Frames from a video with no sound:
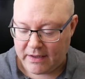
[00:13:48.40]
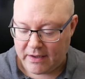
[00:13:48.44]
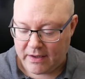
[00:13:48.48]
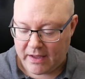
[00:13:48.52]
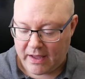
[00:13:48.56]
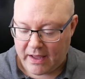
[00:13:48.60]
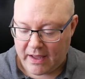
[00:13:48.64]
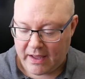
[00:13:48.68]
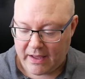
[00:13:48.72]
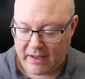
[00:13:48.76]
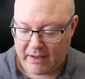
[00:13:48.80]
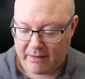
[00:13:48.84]

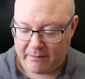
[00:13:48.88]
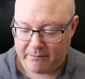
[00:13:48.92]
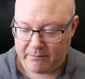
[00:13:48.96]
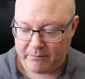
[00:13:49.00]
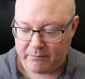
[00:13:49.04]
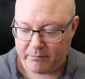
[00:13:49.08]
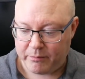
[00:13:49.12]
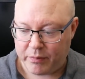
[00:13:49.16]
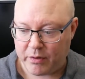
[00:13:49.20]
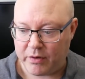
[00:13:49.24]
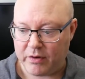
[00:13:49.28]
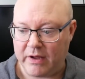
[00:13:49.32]

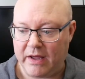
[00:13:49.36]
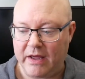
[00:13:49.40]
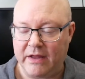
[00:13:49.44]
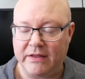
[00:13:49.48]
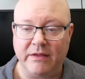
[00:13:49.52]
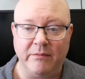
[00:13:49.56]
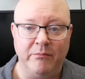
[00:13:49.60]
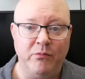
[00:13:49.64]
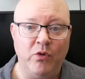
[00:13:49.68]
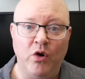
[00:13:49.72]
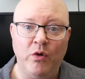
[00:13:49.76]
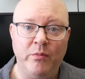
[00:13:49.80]
But at
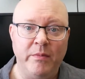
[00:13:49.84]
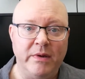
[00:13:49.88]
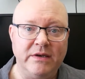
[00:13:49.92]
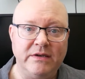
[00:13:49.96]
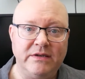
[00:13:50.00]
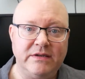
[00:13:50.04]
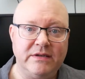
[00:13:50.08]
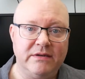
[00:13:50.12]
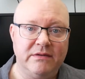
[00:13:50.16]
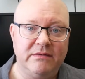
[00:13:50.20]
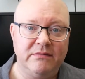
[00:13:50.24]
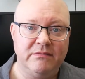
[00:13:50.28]
the
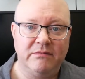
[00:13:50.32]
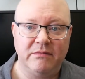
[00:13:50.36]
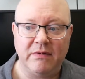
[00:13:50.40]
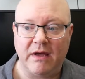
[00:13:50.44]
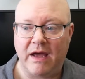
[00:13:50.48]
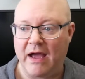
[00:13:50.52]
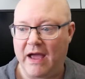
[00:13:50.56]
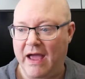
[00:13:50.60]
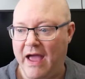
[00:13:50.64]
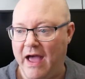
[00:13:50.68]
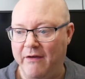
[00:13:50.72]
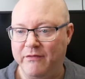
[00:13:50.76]
moment,
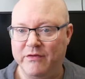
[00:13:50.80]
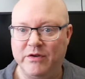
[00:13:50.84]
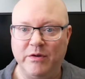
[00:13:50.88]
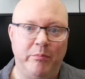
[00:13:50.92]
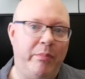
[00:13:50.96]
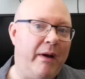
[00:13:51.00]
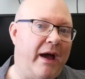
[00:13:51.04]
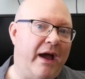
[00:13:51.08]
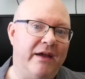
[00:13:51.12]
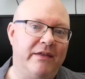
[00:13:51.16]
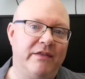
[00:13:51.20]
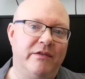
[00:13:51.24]
I have to
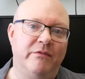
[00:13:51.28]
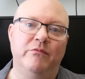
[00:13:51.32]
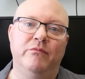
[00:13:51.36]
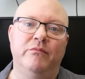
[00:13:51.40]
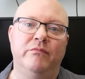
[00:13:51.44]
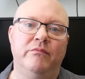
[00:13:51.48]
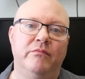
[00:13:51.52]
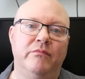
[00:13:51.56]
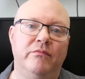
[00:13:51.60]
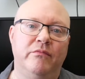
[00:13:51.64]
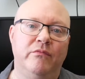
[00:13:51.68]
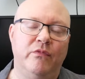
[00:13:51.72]
buy them
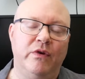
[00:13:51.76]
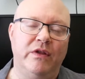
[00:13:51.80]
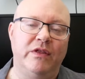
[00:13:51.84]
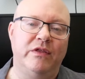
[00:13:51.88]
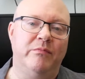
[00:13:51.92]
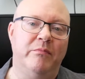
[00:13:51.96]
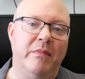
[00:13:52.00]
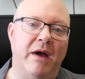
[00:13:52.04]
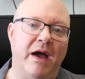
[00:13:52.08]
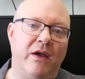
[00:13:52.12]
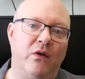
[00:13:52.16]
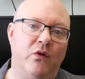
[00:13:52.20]
with
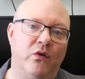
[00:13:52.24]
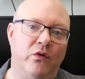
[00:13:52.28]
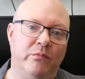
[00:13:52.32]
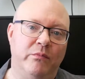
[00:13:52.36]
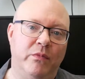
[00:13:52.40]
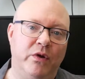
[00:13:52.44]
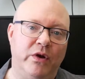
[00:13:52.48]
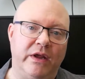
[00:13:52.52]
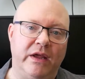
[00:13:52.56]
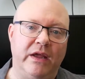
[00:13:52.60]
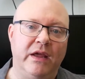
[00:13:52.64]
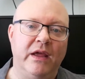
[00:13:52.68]
my own
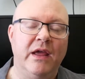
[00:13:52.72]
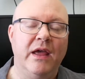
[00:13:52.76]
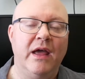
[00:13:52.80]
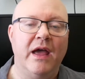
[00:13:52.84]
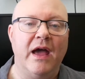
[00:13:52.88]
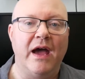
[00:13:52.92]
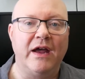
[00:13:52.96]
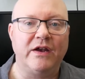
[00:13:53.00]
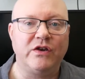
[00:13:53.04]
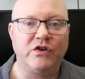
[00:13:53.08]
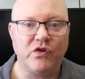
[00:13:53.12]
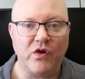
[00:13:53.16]
money.
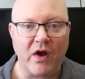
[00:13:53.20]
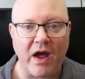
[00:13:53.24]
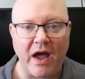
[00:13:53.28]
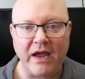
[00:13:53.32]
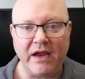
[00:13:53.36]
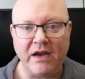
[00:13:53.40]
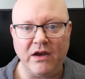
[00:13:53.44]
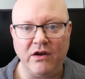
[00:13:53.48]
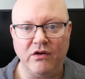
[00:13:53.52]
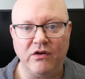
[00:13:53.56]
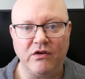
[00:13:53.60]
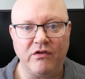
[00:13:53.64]
I try
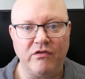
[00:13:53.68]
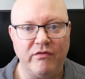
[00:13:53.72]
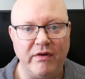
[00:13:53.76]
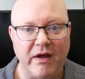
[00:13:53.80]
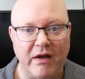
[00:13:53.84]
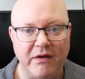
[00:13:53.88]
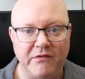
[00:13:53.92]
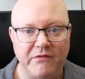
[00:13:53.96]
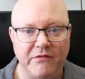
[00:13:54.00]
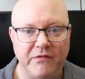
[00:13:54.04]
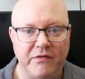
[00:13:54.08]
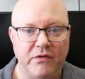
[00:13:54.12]
and look
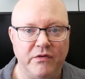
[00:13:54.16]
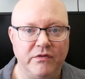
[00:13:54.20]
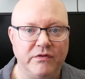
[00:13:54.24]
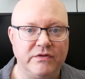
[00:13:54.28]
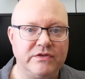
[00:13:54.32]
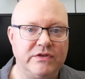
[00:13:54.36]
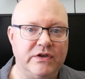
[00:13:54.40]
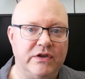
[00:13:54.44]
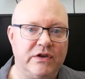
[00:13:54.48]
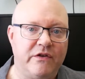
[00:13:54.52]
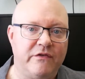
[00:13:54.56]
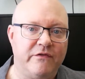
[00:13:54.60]
around for
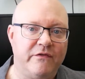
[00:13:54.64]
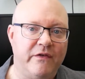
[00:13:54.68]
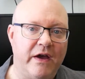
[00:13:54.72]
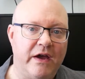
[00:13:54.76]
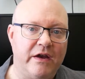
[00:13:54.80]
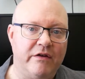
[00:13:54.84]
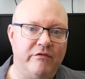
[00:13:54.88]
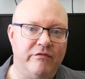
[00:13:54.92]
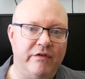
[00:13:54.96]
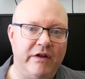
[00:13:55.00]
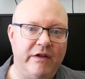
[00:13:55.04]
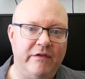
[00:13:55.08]

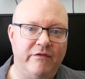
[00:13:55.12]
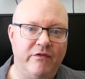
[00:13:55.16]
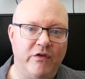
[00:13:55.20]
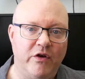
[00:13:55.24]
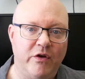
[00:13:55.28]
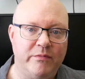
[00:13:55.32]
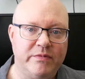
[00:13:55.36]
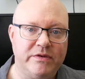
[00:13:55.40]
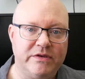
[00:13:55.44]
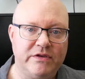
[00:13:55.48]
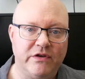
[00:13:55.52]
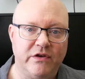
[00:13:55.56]
certified
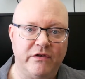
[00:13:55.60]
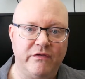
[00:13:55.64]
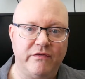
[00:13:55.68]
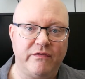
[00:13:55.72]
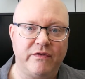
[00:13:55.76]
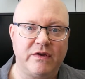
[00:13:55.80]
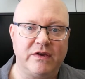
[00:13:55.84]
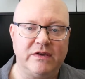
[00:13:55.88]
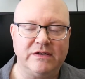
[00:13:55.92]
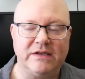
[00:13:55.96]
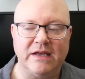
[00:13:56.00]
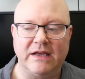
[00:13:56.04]
refurb stuff
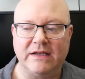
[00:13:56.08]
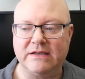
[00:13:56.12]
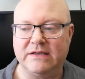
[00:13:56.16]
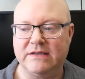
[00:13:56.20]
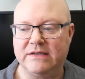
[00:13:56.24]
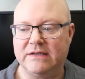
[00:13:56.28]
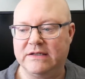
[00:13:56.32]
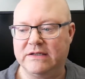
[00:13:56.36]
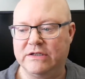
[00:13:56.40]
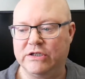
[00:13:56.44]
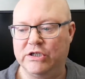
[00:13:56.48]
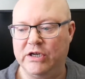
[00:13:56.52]
because
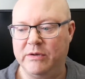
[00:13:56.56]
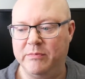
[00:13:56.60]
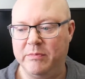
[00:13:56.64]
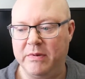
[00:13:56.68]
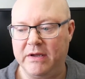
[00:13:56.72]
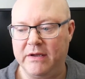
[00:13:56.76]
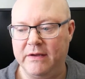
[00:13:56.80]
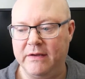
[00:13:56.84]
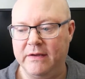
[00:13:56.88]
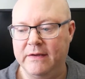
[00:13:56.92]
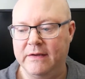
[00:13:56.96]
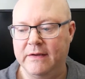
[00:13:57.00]
that's
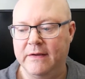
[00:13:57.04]
cheaper.